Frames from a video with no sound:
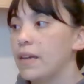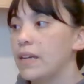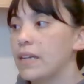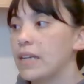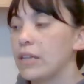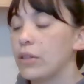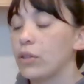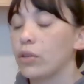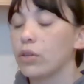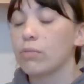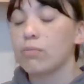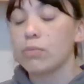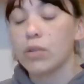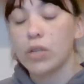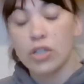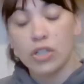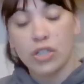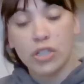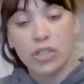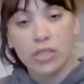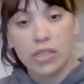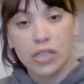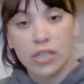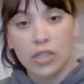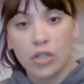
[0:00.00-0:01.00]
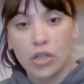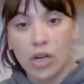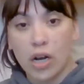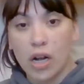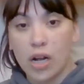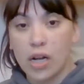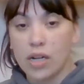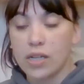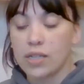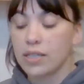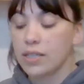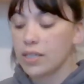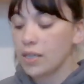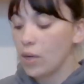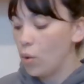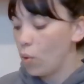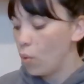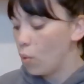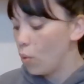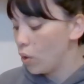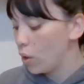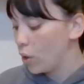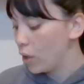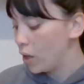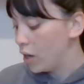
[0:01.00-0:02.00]
either emergency drugs,
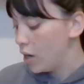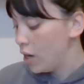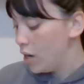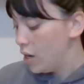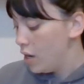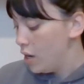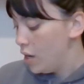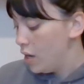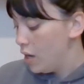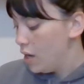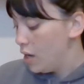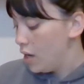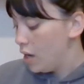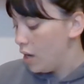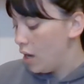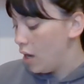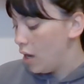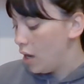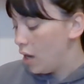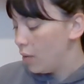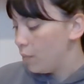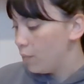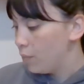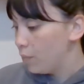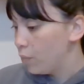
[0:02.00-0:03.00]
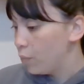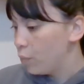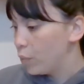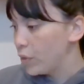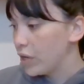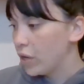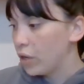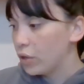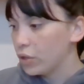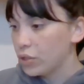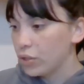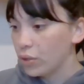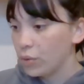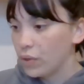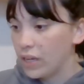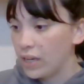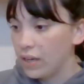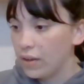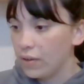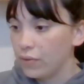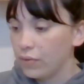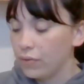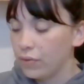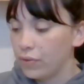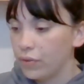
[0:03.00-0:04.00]
or we also
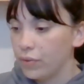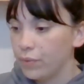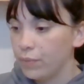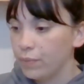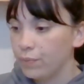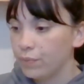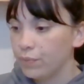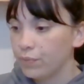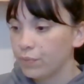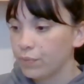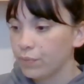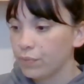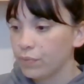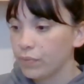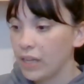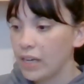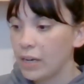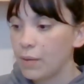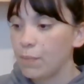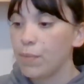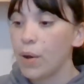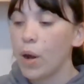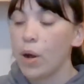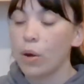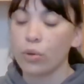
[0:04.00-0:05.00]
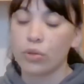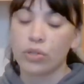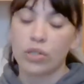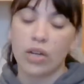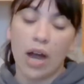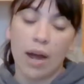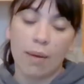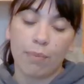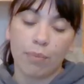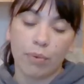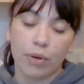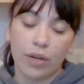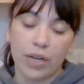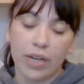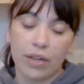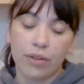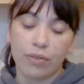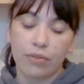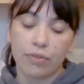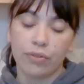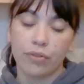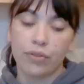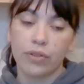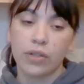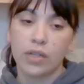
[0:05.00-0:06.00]
give like
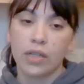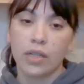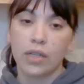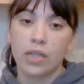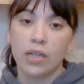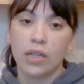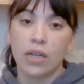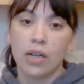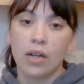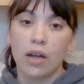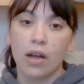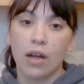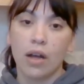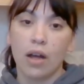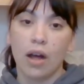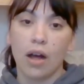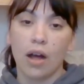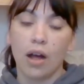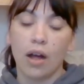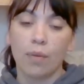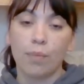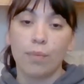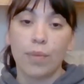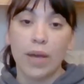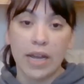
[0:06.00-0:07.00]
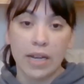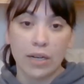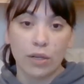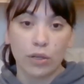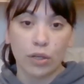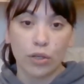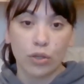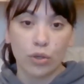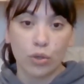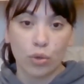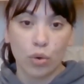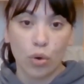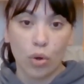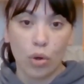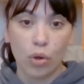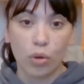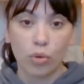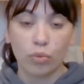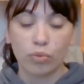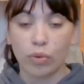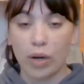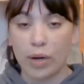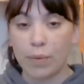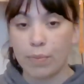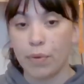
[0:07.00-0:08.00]
post-operative pain
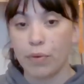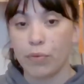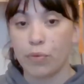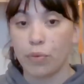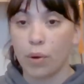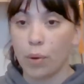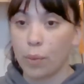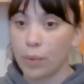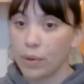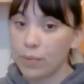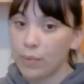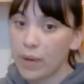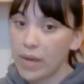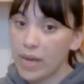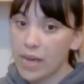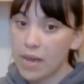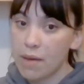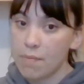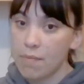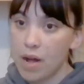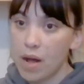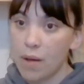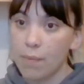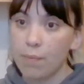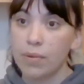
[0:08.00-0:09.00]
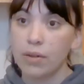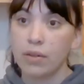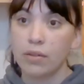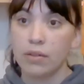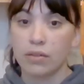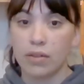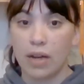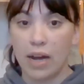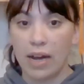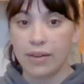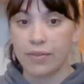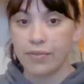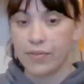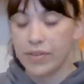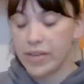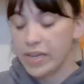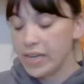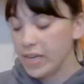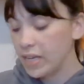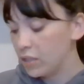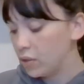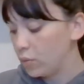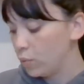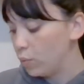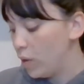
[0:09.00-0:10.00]
control right before we wake him up,
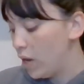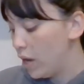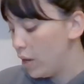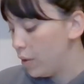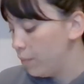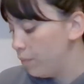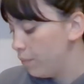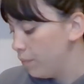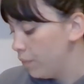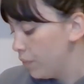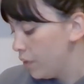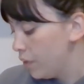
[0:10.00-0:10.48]
IV as well.